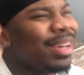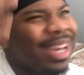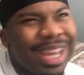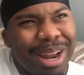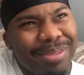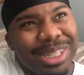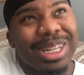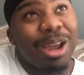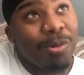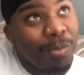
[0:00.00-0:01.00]
and I'm just
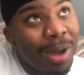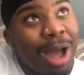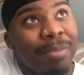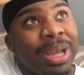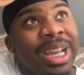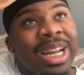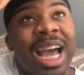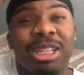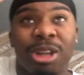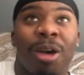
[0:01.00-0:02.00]
like, wow, man, and
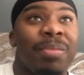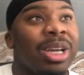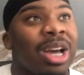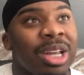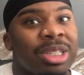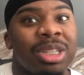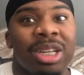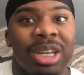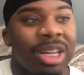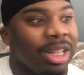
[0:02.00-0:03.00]
that's all because
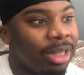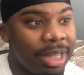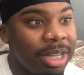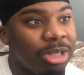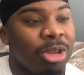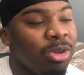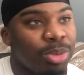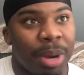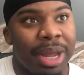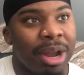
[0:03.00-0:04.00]
these dudes
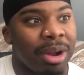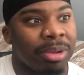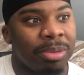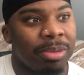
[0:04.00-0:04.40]
right here,